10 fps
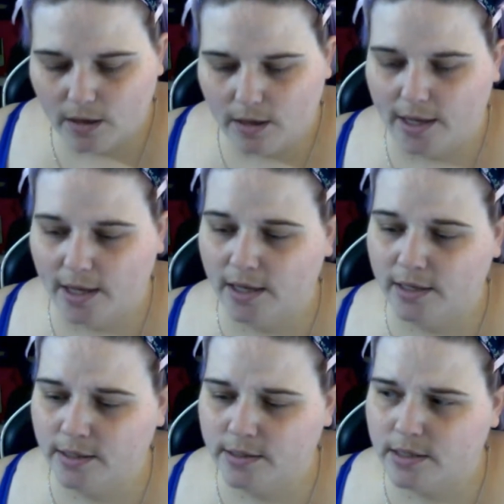
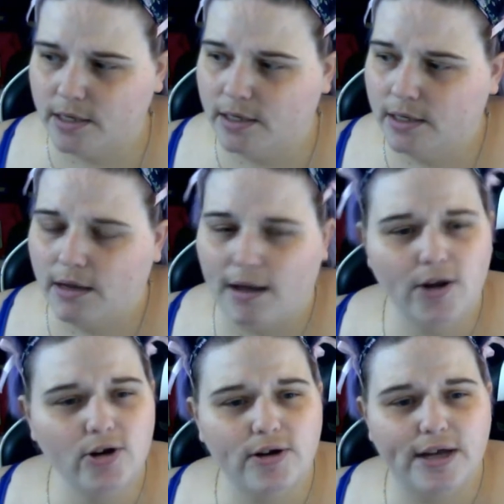And, I
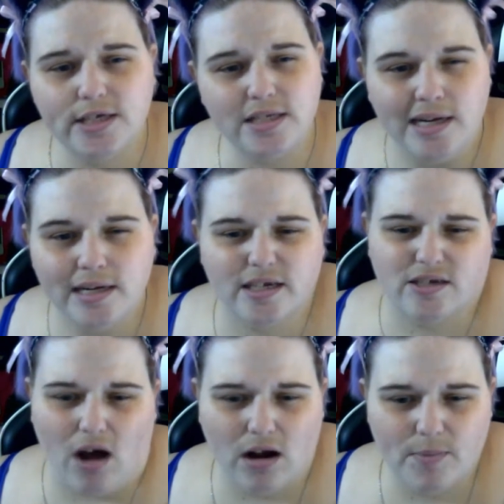don't know, I just needed to
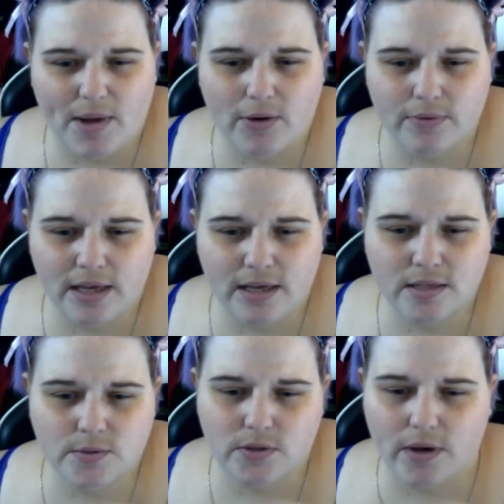talk about things
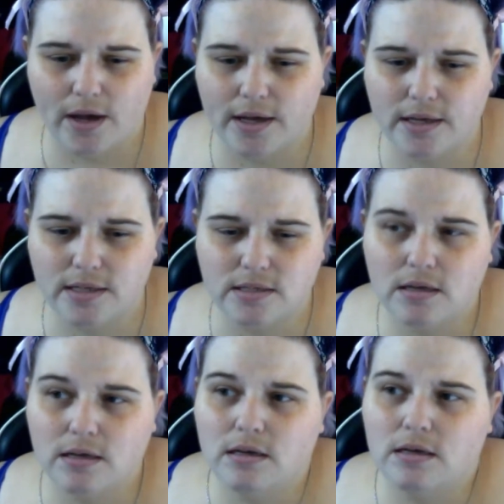with you guys
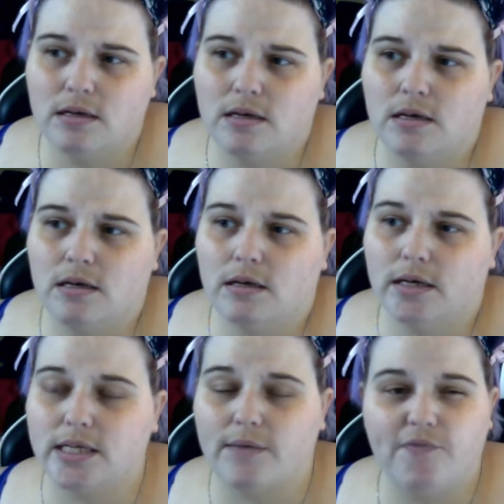
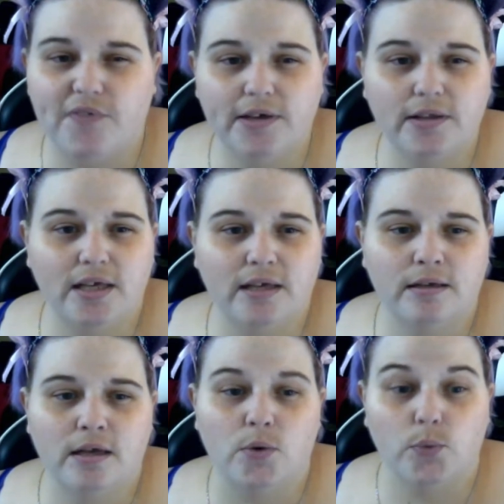because I'm
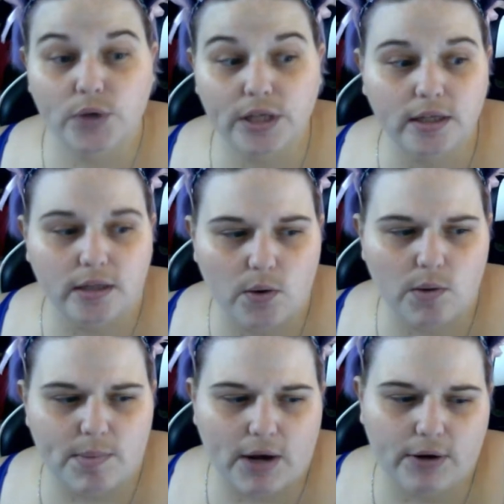feeling really low
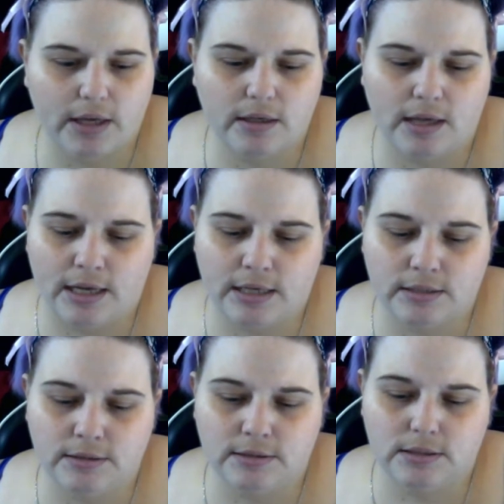about it.
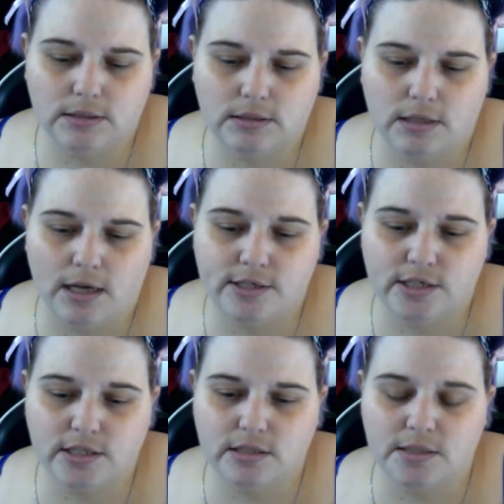And
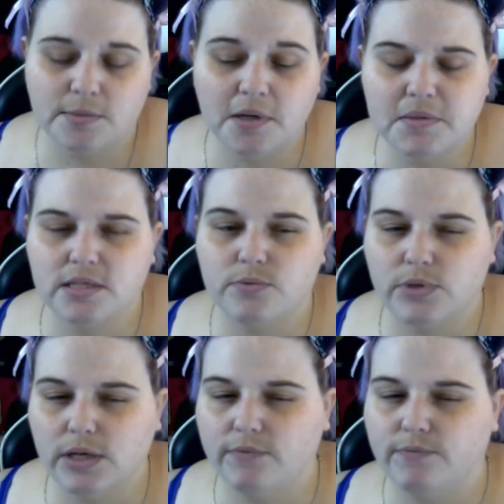sometimes it's
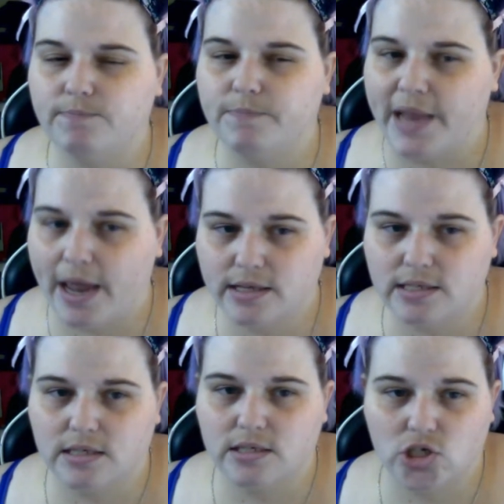really nice
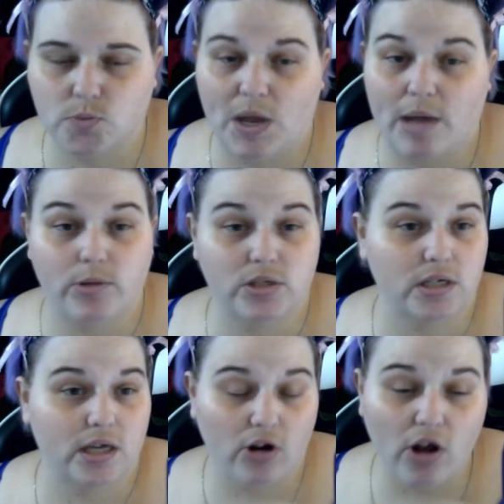to just be able to
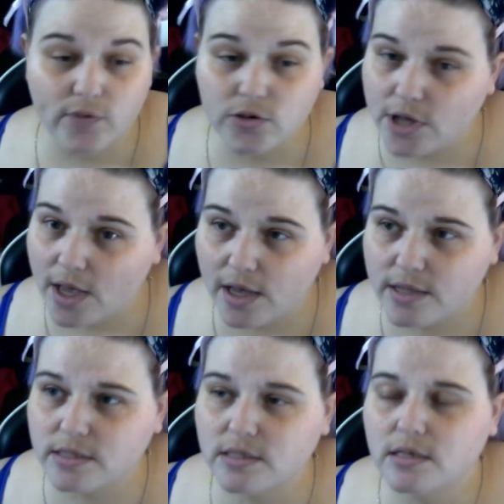get it off your chest.